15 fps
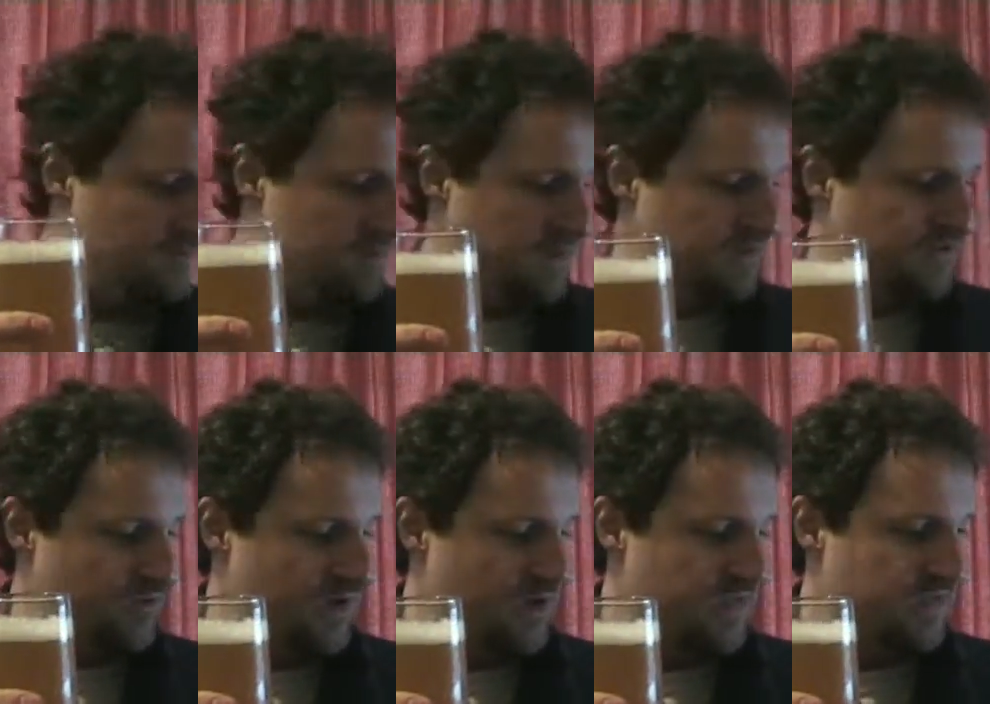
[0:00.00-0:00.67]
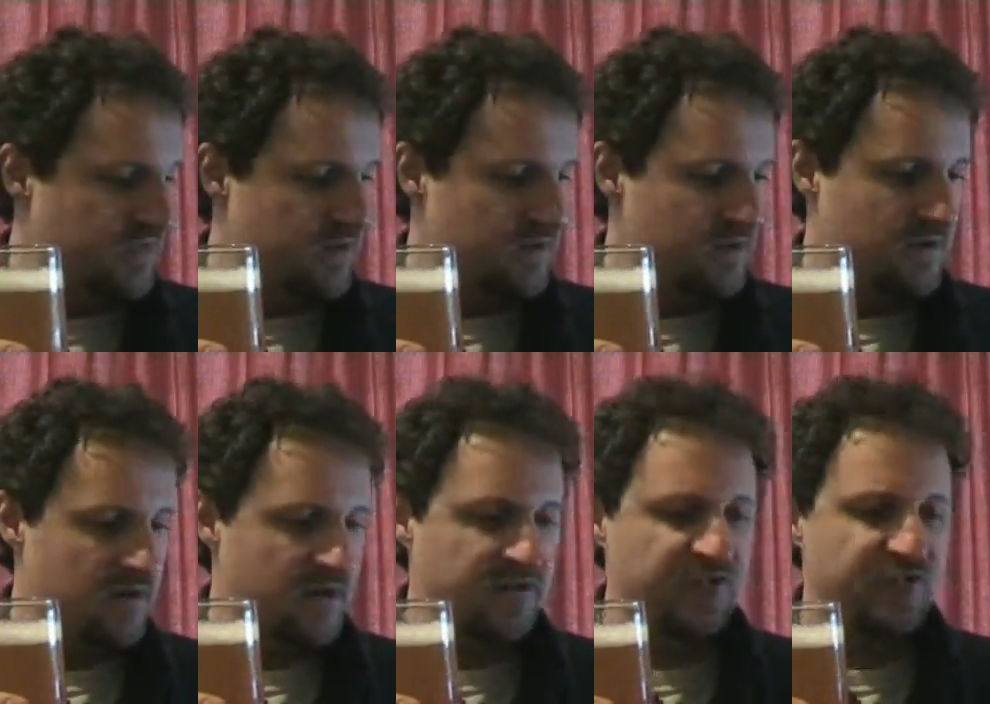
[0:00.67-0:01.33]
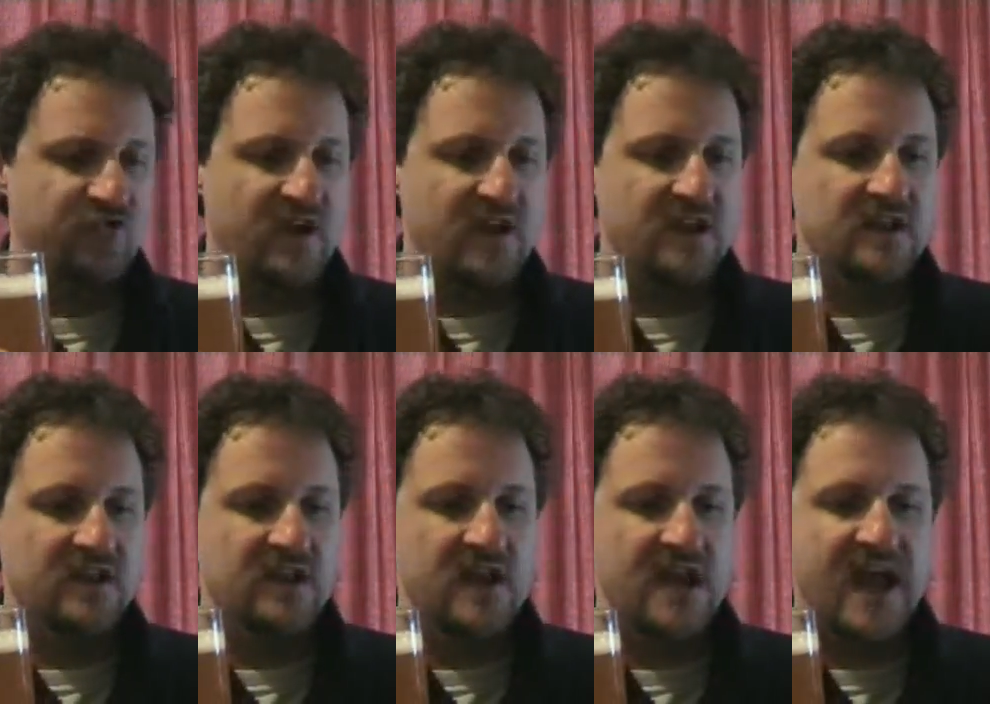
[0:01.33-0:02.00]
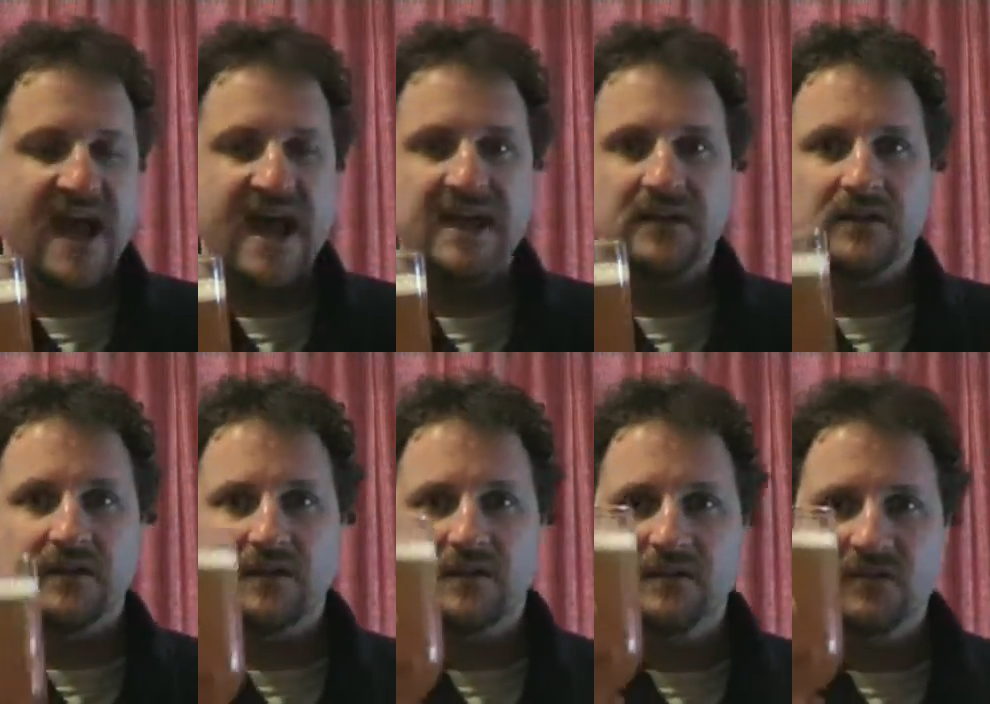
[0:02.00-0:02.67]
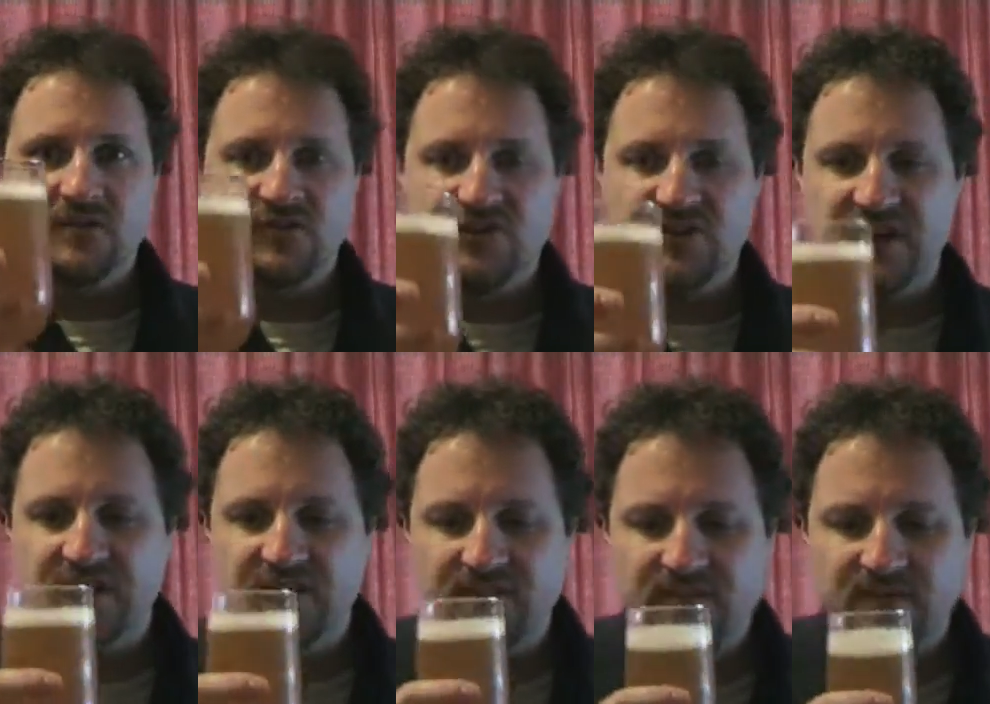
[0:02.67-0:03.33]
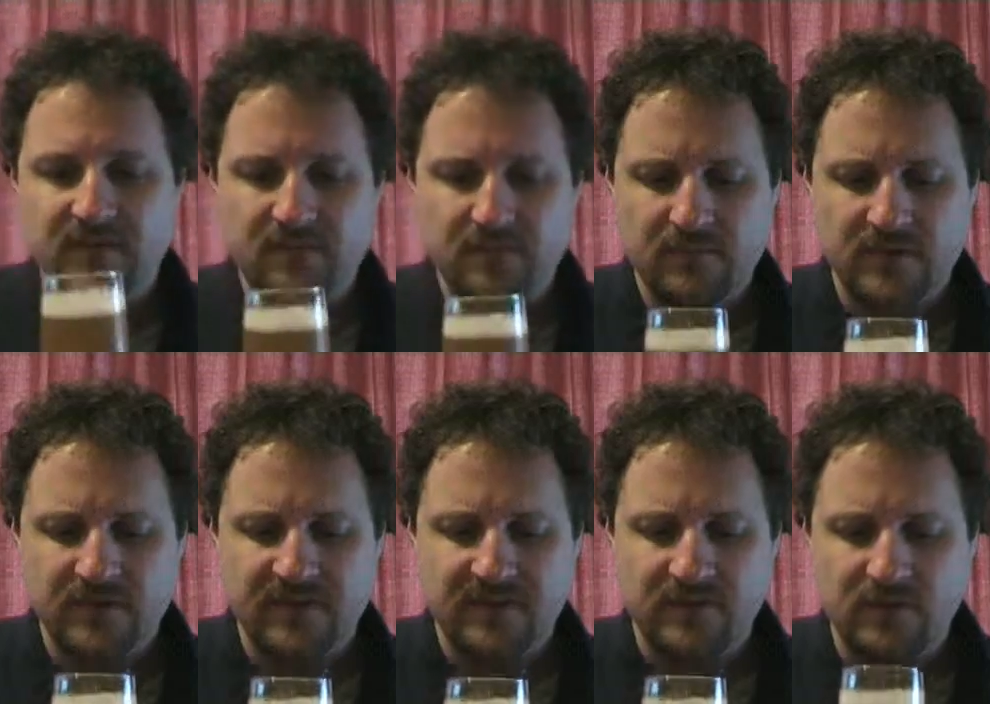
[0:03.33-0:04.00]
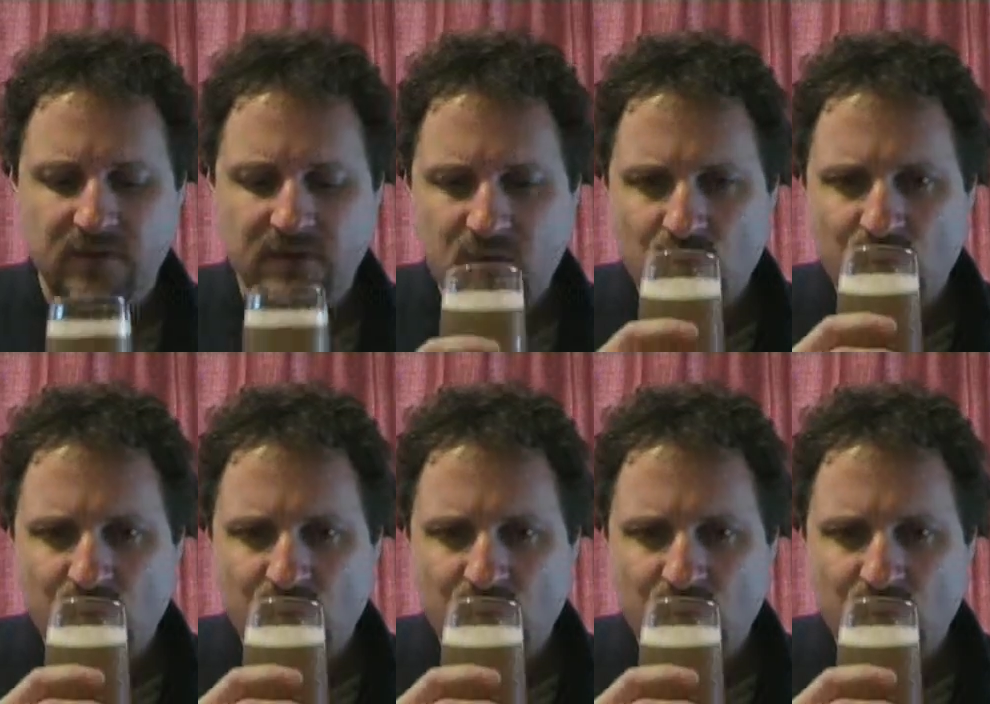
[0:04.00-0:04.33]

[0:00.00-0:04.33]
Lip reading: Beechworth Australian Ale. Cheers. Let's have a look.